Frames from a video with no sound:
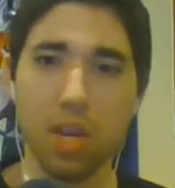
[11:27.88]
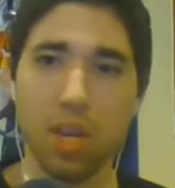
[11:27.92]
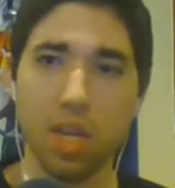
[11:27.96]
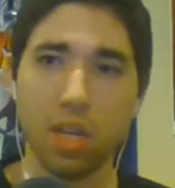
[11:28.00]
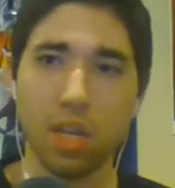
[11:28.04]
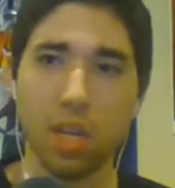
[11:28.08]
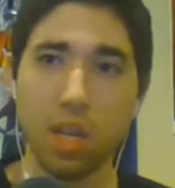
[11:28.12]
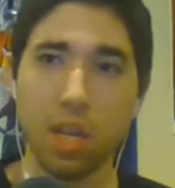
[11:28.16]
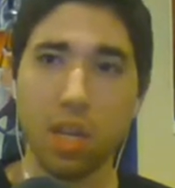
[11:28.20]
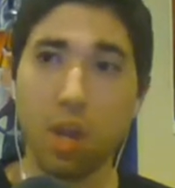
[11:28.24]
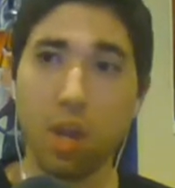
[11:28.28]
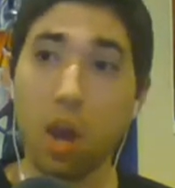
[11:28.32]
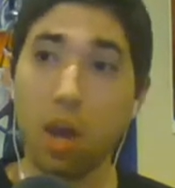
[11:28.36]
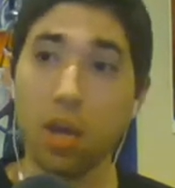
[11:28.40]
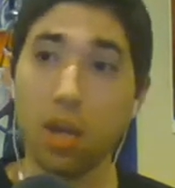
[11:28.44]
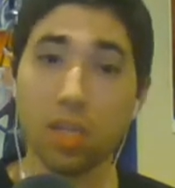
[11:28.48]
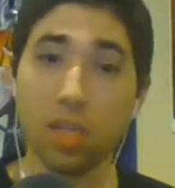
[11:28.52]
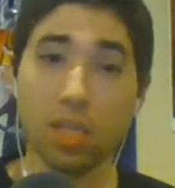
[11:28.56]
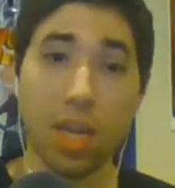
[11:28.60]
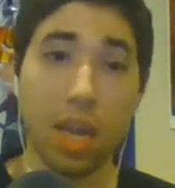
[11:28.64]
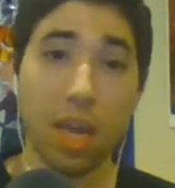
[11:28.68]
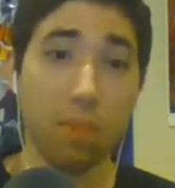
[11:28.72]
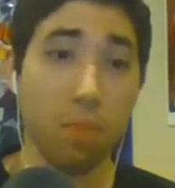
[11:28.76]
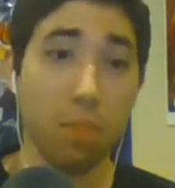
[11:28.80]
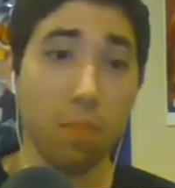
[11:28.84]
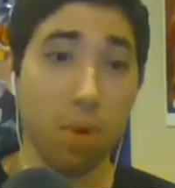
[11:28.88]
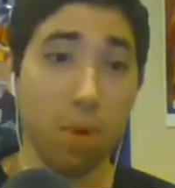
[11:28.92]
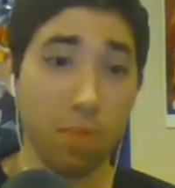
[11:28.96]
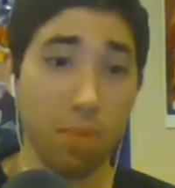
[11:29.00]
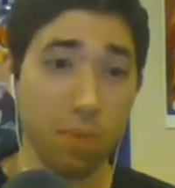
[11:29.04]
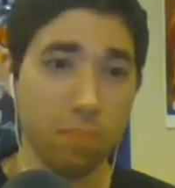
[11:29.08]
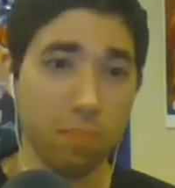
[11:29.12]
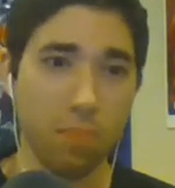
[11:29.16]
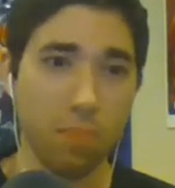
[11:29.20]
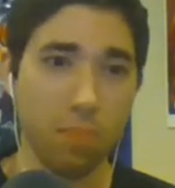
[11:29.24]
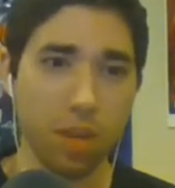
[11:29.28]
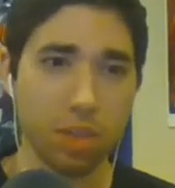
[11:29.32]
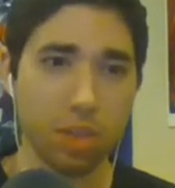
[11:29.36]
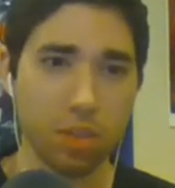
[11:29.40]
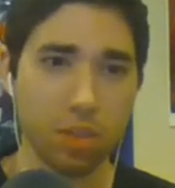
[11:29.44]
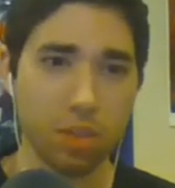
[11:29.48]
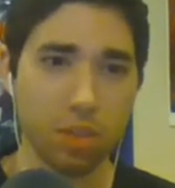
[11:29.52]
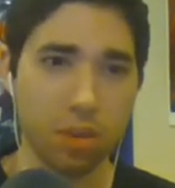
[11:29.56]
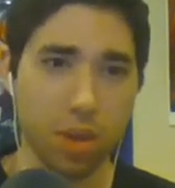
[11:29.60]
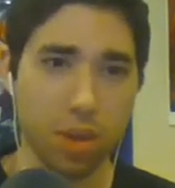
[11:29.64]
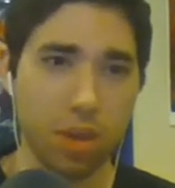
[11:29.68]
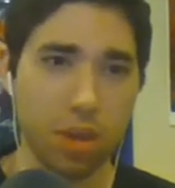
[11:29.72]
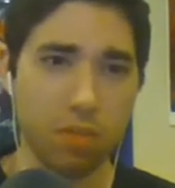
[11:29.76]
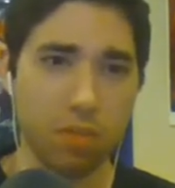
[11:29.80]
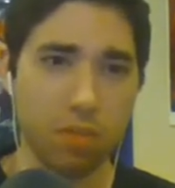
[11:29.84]
King Kong has had more of a
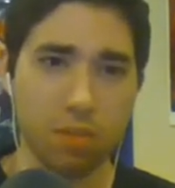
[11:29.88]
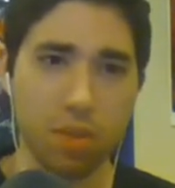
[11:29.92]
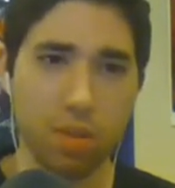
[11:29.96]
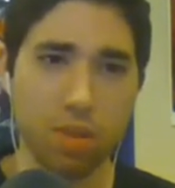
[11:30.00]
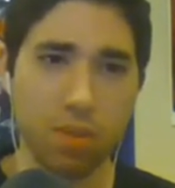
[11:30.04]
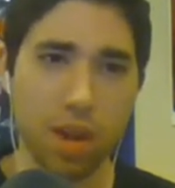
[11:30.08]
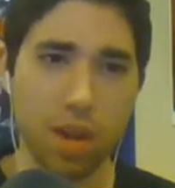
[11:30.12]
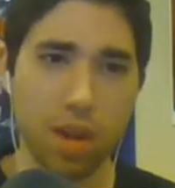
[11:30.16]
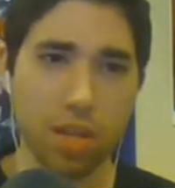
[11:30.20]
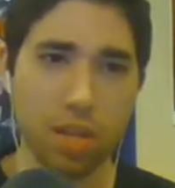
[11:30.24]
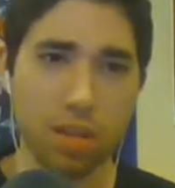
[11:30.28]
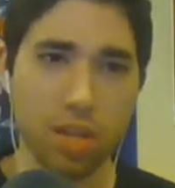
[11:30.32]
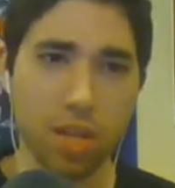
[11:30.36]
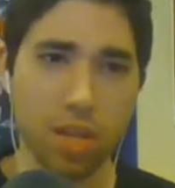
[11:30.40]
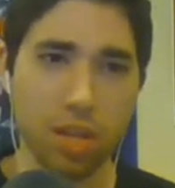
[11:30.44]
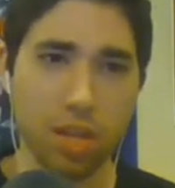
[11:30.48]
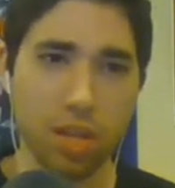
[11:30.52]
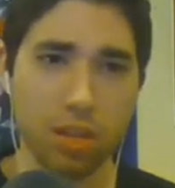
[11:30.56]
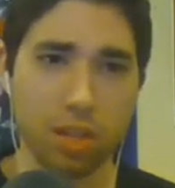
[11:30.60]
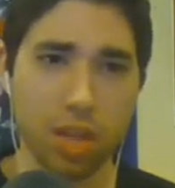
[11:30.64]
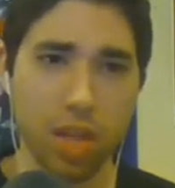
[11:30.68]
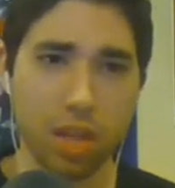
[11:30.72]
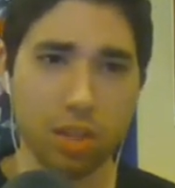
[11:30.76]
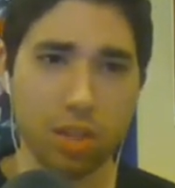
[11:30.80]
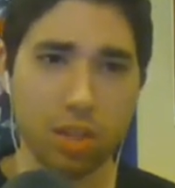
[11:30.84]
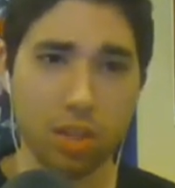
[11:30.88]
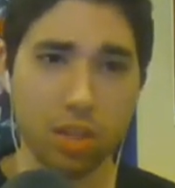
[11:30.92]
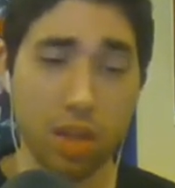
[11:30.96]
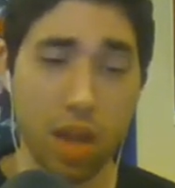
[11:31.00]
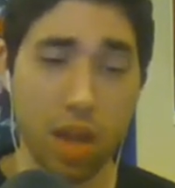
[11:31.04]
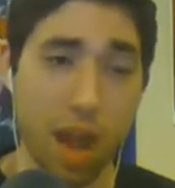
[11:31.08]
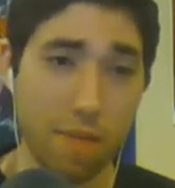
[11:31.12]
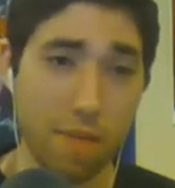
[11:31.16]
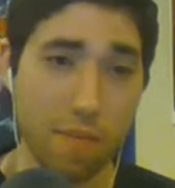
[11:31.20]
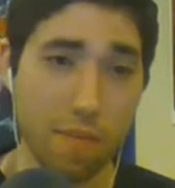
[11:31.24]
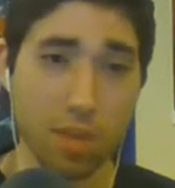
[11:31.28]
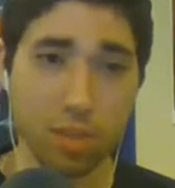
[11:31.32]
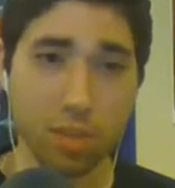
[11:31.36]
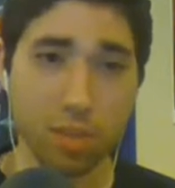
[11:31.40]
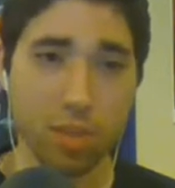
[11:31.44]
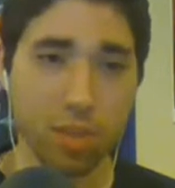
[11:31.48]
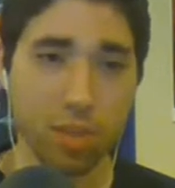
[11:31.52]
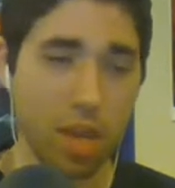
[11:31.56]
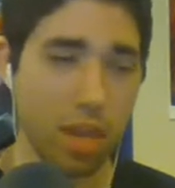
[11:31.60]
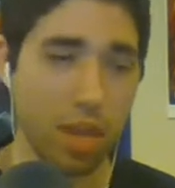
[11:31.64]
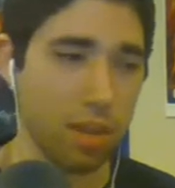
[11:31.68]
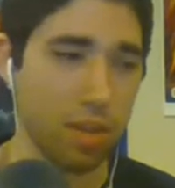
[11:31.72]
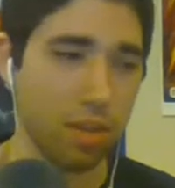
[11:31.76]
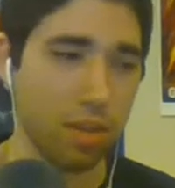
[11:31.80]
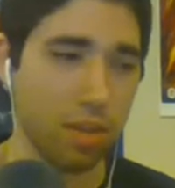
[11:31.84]
history in the United States, and Godzilla obviously
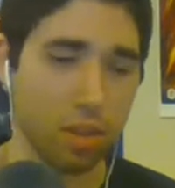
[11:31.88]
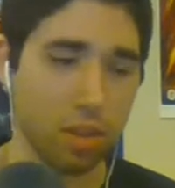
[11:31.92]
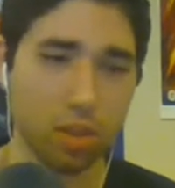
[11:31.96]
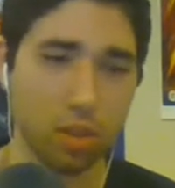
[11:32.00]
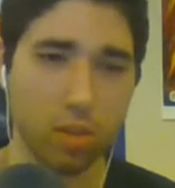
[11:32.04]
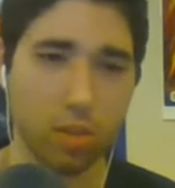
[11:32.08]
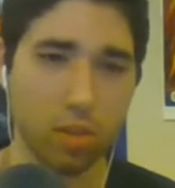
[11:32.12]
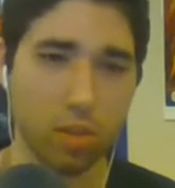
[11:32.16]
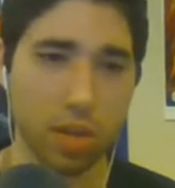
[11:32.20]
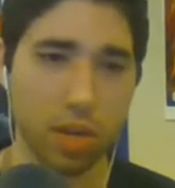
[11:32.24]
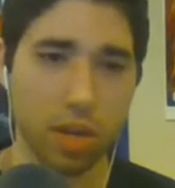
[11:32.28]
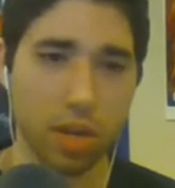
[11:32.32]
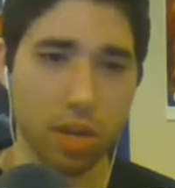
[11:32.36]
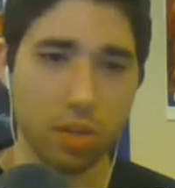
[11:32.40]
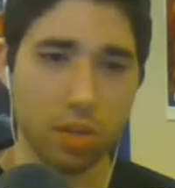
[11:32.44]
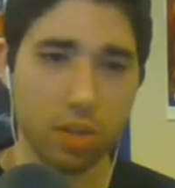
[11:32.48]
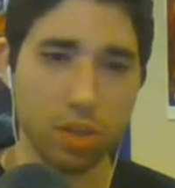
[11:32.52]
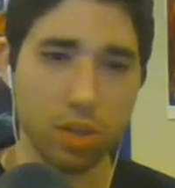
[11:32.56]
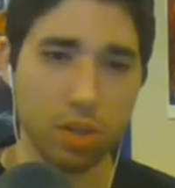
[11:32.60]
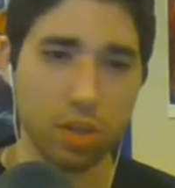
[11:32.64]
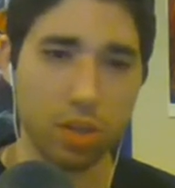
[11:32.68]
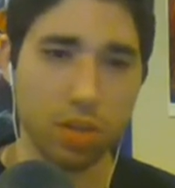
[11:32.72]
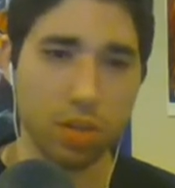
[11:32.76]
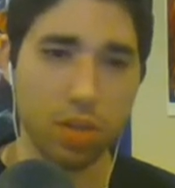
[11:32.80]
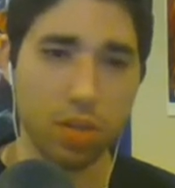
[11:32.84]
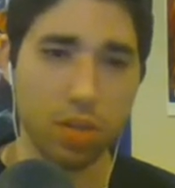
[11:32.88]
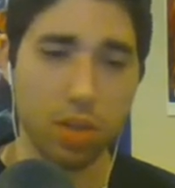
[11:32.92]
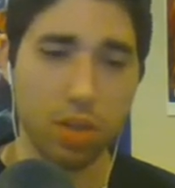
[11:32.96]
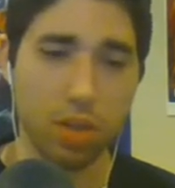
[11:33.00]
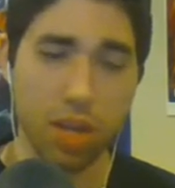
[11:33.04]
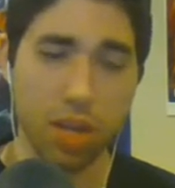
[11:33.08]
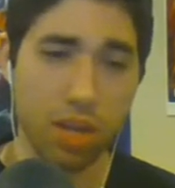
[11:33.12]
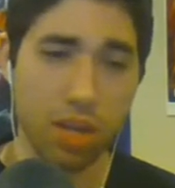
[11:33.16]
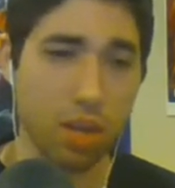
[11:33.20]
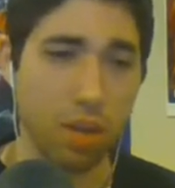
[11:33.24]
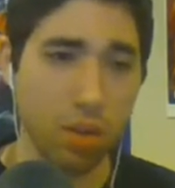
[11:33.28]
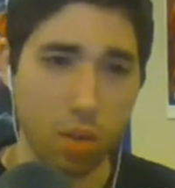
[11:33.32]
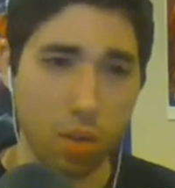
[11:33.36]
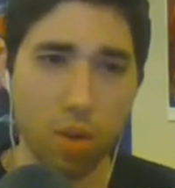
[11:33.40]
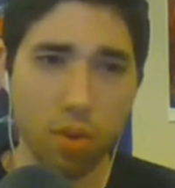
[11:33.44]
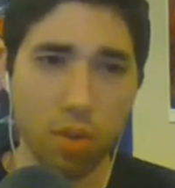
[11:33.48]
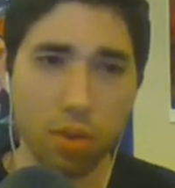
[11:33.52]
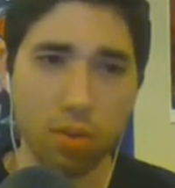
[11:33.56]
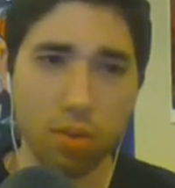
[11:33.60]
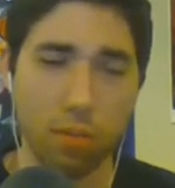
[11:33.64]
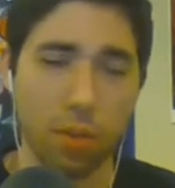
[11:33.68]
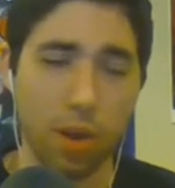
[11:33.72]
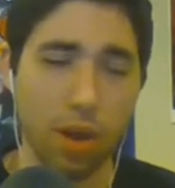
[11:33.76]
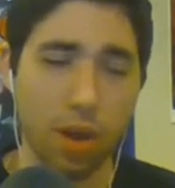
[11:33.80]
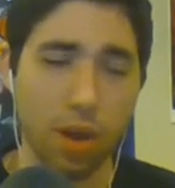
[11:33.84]
has had history here too, in
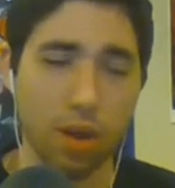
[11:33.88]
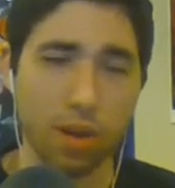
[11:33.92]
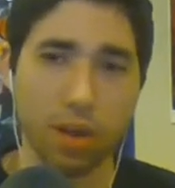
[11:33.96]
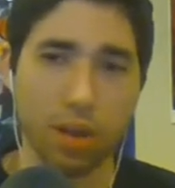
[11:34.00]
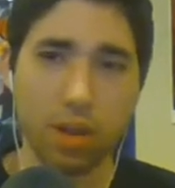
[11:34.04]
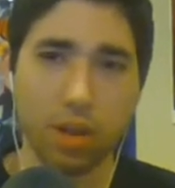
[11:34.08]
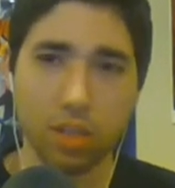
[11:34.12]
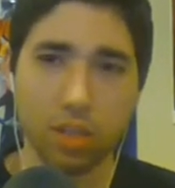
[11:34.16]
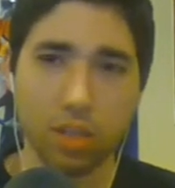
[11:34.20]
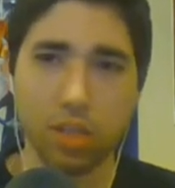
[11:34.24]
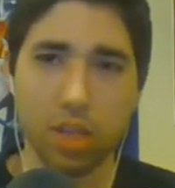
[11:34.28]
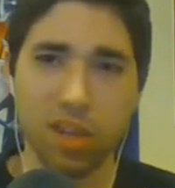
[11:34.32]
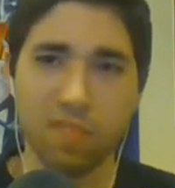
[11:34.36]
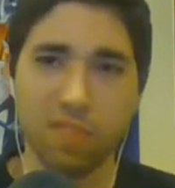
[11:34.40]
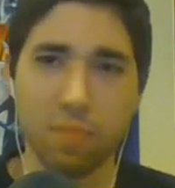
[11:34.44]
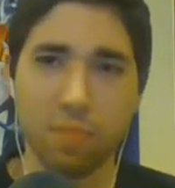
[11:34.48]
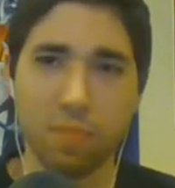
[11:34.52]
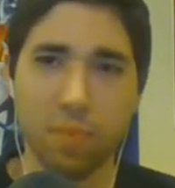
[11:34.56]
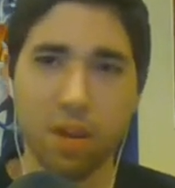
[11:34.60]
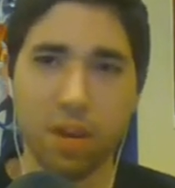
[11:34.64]
North America and stuff.